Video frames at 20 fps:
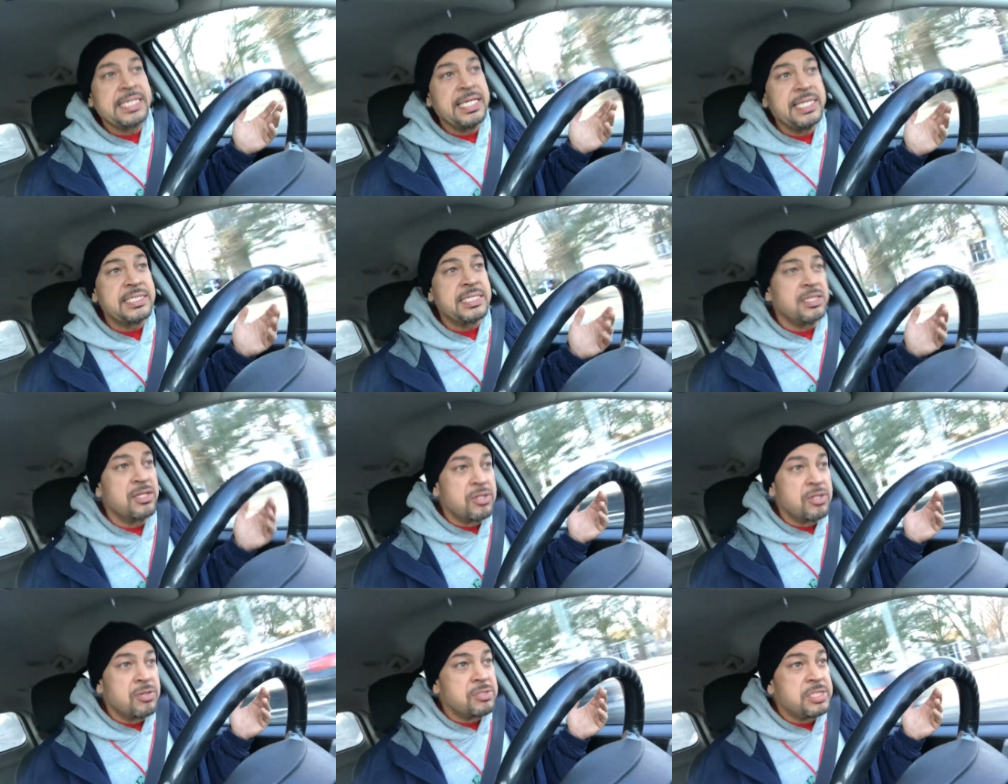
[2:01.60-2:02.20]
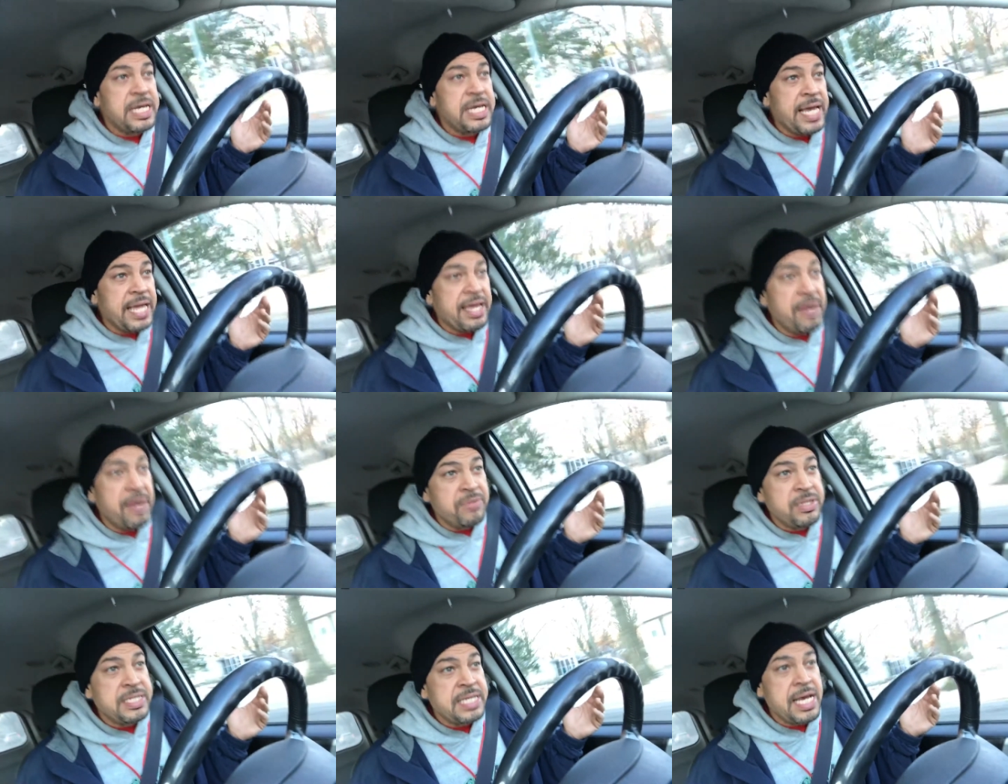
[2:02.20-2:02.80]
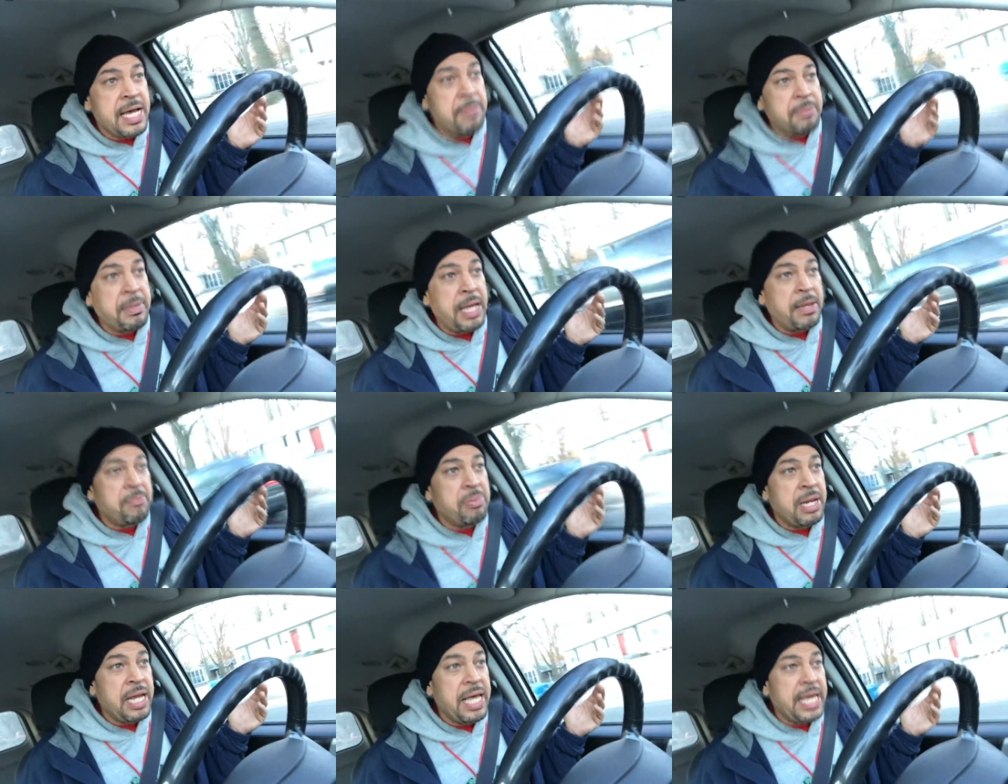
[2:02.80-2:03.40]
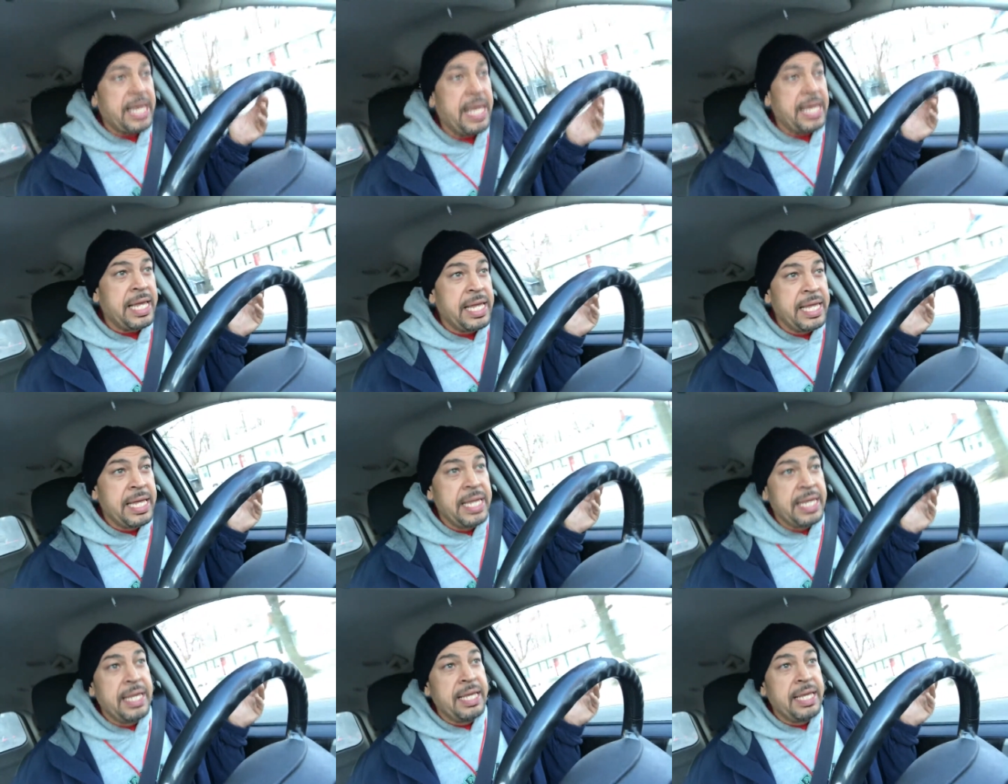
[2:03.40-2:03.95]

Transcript: gets a little check every time they play